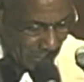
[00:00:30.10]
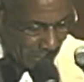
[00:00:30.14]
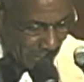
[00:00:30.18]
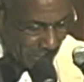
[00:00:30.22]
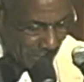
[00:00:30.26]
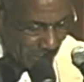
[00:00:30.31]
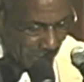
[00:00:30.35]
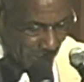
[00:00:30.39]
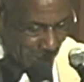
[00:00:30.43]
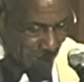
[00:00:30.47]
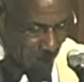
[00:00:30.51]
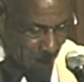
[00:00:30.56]

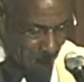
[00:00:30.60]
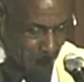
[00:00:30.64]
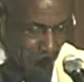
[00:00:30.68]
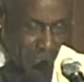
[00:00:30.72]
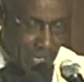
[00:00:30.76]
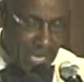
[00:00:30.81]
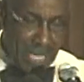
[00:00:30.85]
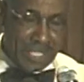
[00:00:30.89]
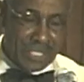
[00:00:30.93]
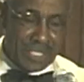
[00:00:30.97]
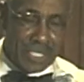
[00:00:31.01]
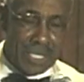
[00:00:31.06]
the
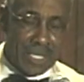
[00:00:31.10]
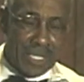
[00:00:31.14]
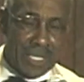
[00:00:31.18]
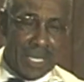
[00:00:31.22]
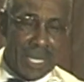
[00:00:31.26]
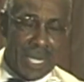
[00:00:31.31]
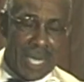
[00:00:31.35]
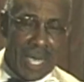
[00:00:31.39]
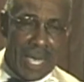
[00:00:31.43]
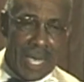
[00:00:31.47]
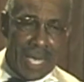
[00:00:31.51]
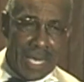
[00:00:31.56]

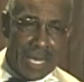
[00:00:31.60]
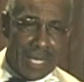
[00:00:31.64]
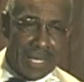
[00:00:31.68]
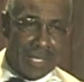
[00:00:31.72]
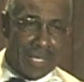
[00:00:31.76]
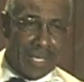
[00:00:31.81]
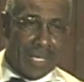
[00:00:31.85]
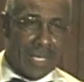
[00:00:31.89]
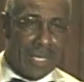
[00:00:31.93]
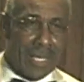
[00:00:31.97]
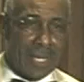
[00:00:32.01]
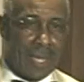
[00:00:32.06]
pension
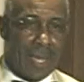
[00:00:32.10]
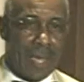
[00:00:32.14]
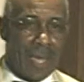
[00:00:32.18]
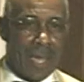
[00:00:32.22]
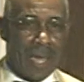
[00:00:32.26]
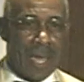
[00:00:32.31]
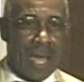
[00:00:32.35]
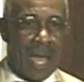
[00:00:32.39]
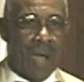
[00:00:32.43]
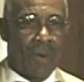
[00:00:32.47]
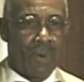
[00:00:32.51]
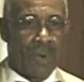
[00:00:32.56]
and
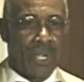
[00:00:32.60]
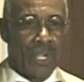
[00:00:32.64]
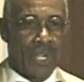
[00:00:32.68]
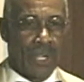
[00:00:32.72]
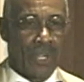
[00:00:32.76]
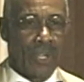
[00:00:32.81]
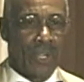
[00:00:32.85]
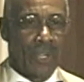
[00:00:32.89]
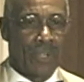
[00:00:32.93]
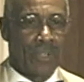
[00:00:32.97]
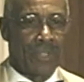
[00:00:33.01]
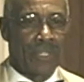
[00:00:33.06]
our
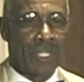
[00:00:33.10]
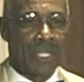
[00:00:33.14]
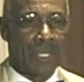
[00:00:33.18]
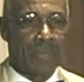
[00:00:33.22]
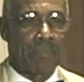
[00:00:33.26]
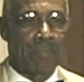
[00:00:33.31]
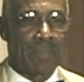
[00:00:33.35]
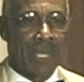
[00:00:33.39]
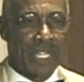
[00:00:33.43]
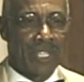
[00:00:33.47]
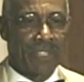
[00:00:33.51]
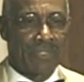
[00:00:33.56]
earned
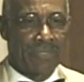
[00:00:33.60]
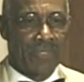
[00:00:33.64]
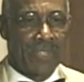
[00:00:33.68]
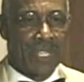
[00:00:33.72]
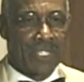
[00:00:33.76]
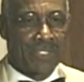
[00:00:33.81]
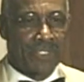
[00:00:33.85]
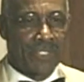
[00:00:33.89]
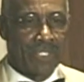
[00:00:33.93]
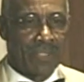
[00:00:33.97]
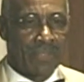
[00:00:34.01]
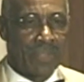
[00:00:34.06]

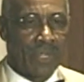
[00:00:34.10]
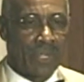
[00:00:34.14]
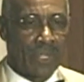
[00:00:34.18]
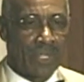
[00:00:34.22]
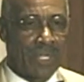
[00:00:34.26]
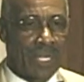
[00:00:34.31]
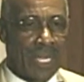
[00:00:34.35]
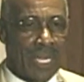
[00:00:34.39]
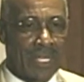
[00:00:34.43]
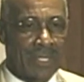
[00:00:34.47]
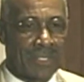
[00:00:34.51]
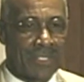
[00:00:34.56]
benefits. You've
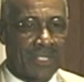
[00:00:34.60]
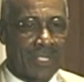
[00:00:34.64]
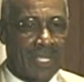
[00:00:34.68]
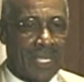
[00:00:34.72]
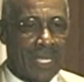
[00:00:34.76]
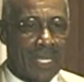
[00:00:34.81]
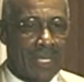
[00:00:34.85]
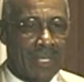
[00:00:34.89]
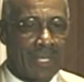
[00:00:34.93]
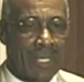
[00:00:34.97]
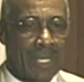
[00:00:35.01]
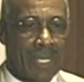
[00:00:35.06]
heard that
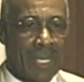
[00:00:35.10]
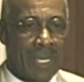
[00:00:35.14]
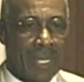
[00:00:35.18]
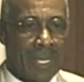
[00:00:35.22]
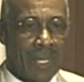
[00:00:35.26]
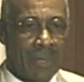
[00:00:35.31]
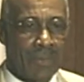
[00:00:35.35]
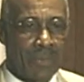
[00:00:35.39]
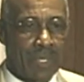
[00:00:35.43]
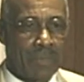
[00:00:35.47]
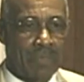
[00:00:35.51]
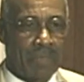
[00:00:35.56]
said
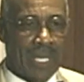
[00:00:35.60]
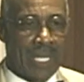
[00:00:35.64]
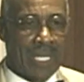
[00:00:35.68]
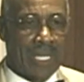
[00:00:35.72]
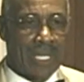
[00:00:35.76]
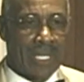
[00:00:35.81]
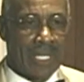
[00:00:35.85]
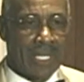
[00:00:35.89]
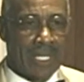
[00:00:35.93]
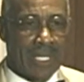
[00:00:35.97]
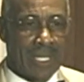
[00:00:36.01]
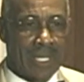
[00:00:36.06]

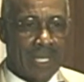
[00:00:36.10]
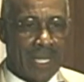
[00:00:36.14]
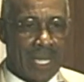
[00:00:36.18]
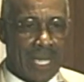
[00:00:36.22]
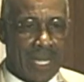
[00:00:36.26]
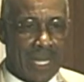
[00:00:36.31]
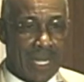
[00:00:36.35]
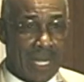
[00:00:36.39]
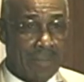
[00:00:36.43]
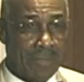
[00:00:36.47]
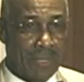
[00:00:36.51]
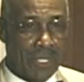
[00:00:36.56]
repeatedly today,
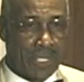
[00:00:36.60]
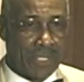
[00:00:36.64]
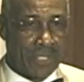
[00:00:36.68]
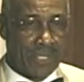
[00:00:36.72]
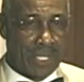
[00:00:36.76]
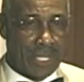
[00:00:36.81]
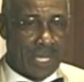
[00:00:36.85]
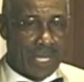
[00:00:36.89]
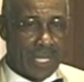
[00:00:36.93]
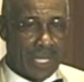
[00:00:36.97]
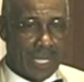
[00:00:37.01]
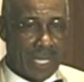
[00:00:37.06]
and I'm going to
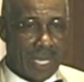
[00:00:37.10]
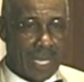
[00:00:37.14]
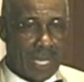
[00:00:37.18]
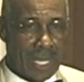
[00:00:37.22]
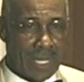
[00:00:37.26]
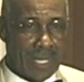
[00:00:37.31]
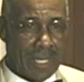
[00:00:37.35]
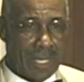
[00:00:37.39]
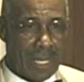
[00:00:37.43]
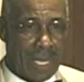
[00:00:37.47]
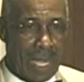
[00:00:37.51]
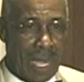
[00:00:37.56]
say it
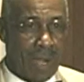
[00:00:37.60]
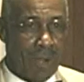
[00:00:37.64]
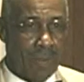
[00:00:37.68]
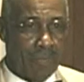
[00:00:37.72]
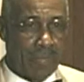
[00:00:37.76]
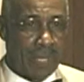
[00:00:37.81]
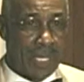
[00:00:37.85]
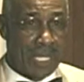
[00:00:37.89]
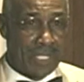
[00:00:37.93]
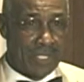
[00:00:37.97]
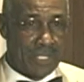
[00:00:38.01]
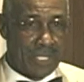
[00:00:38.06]
again. Our
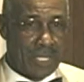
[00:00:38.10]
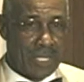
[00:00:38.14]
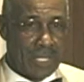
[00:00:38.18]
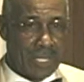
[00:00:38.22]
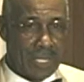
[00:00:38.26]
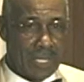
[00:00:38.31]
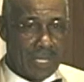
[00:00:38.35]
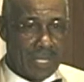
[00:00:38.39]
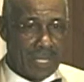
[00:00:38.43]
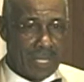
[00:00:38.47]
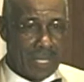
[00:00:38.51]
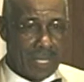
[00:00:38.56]

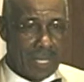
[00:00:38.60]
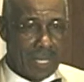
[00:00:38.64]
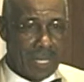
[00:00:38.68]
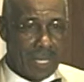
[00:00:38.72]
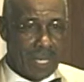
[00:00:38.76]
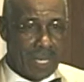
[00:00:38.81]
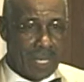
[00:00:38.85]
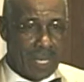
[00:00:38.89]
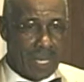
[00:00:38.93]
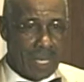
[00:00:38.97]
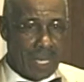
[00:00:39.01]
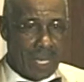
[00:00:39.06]
pension
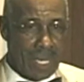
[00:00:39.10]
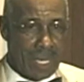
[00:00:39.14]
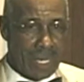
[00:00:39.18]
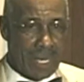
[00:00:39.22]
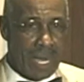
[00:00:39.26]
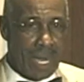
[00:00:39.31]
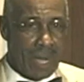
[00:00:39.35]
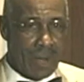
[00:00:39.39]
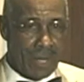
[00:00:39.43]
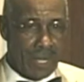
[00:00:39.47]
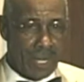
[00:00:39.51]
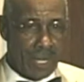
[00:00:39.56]
and
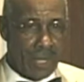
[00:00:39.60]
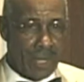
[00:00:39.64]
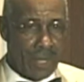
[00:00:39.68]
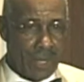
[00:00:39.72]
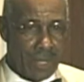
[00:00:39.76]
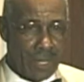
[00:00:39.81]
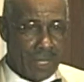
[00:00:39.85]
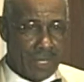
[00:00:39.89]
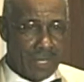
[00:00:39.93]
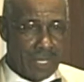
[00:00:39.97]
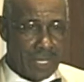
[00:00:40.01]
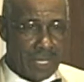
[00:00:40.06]
our
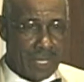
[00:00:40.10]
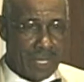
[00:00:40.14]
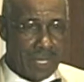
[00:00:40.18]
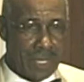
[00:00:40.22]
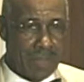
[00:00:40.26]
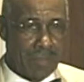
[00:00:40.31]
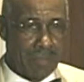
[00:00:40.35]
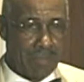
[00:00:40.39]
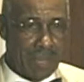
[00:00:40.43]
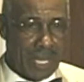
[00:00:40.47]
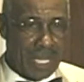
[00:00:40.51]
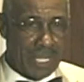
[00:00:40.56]
earned
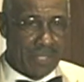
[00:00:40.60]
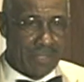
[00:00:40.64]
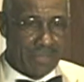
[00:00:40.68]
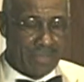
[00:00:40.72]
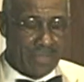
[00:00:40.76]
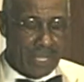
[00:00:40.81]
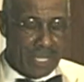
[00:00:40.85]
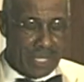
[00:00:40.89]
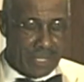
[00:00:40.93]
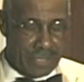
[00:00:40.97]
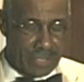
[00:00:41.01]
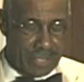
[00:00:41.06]

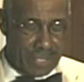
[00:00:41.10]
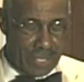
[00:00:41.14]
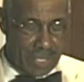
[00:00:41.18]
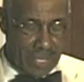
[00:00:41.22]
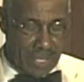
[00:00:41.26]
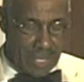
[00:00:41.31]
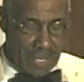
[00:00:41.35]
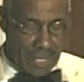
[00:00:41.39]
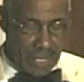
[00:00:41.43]
benefits.